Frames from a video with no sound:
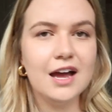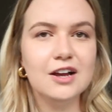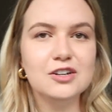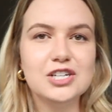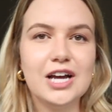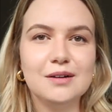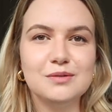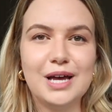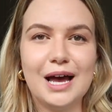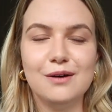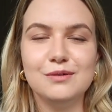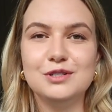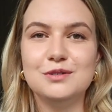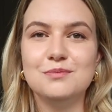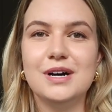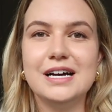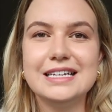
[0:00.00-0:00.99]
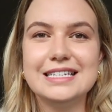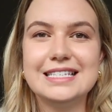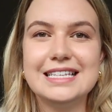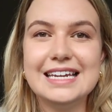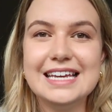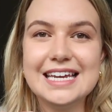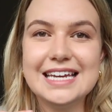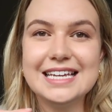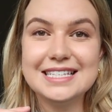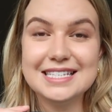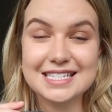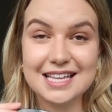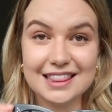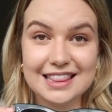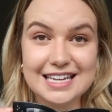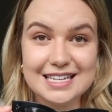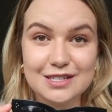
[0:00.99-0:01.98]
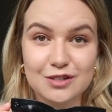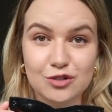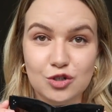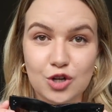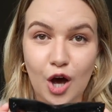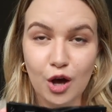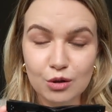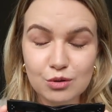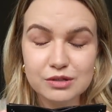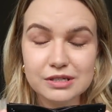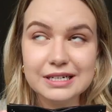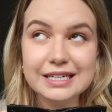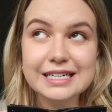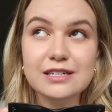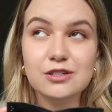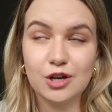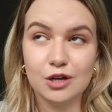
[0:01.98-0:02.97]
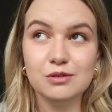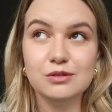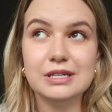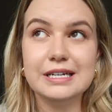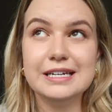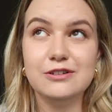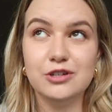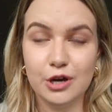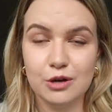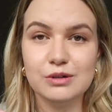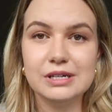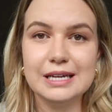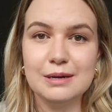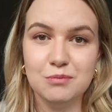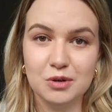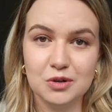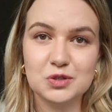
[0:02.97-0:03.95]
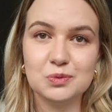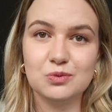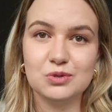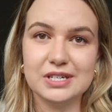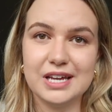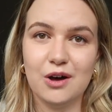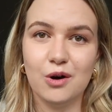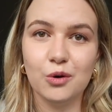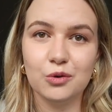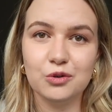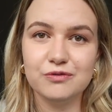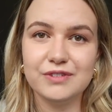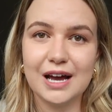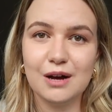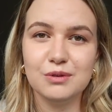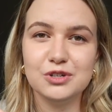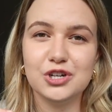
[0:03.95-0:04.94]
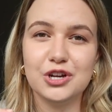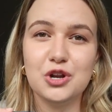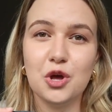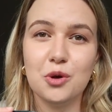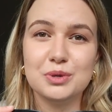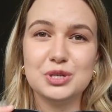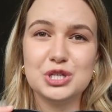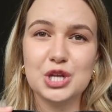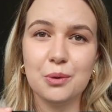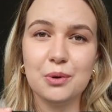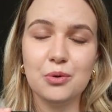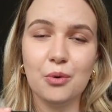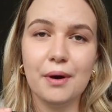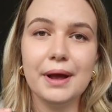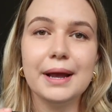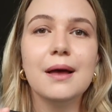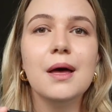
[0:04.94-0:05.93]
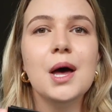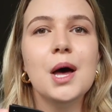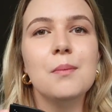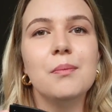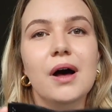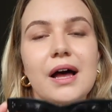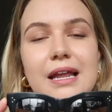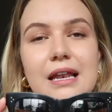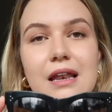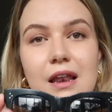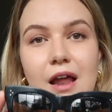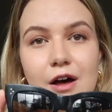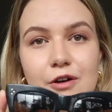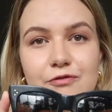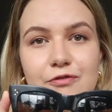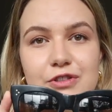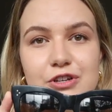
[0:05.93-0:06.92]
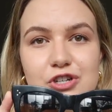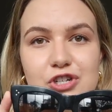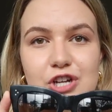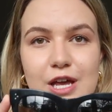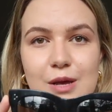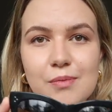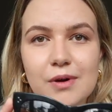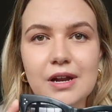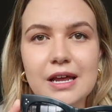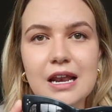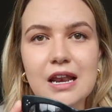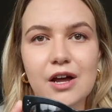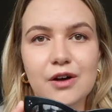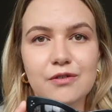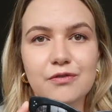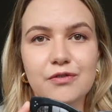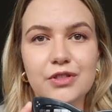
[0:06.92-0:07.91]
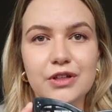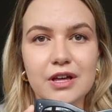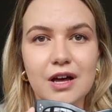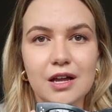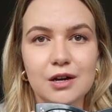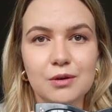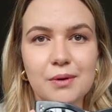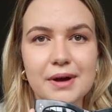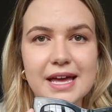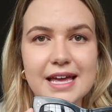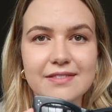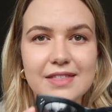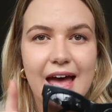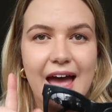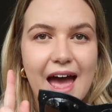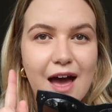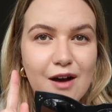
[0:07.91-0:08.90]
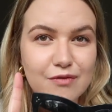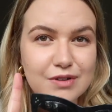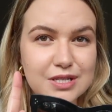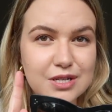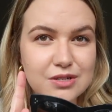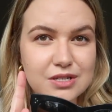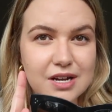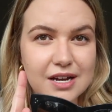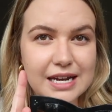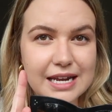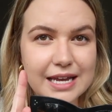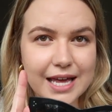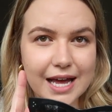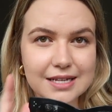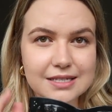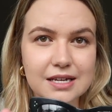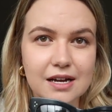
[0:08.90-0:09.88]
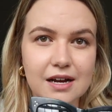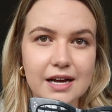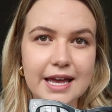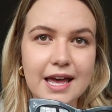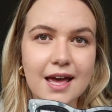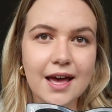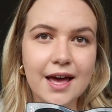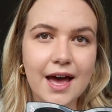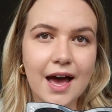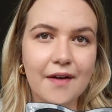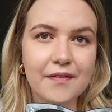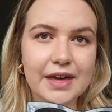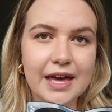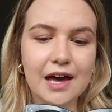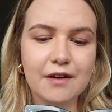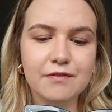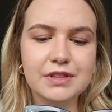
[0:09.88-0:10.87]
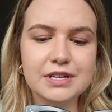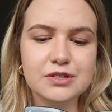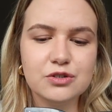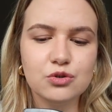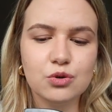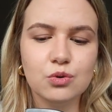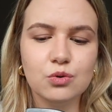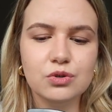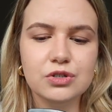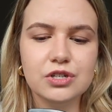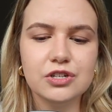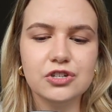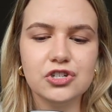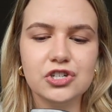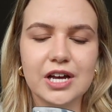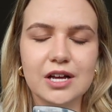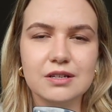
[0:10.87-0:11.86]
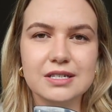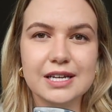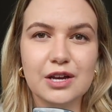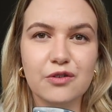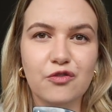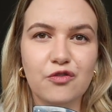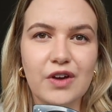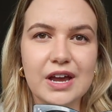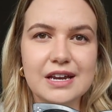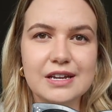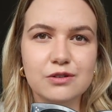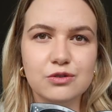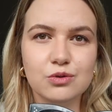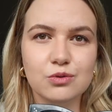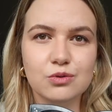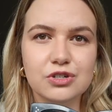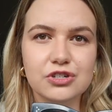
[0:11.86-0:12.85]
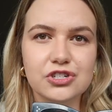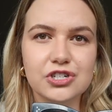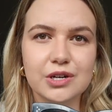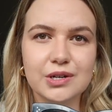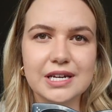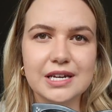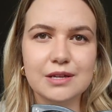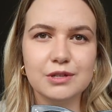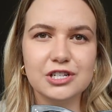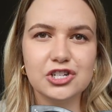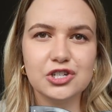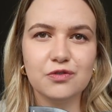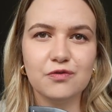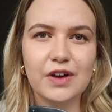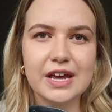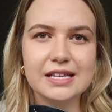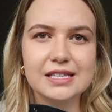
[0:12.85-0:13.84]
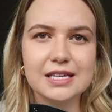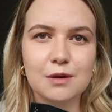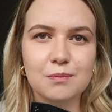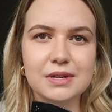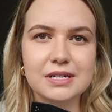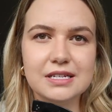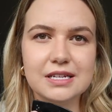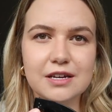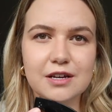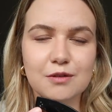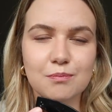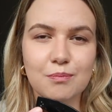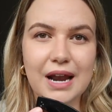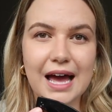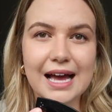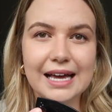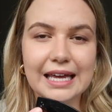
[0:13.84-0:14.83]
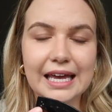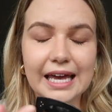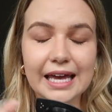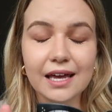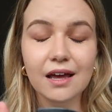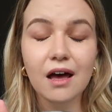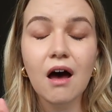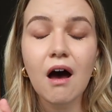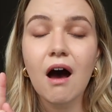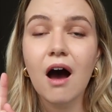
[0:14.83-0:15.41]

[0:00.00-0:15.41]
Shout out to my Celine's. These are totally, totally, totally impossible to get hold of now, which I know is so annoying, but I love the shape and I love the colorway. They're ever so slightly cat eye and they have this tortoise shell. It's like a faded tortoise shell here that just fades up into black here.